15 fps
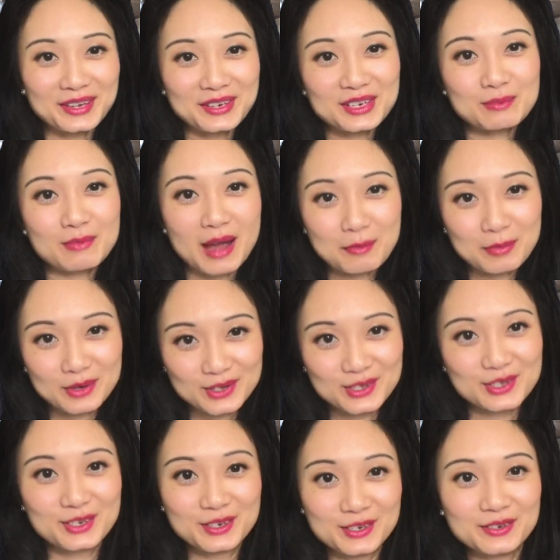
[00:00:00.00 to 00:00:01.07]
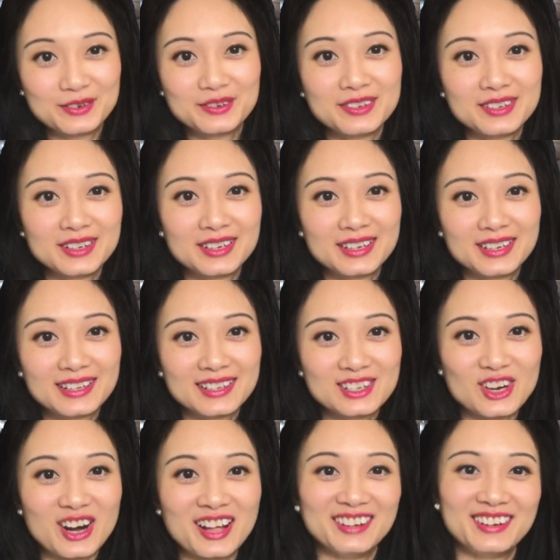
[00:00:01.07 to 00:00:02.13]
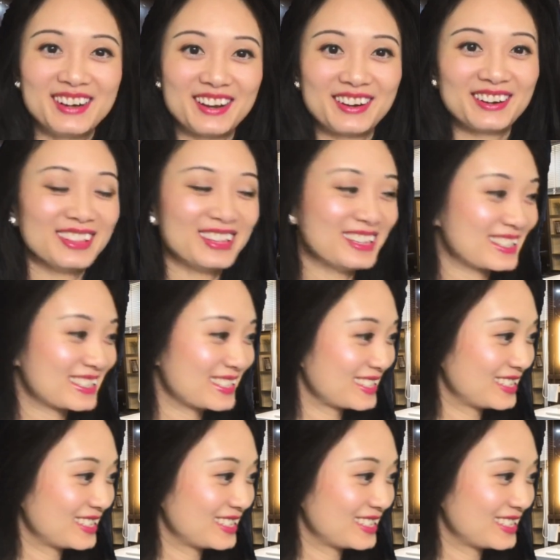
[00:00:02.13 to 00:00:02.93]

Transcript: here's my personal trial and error list.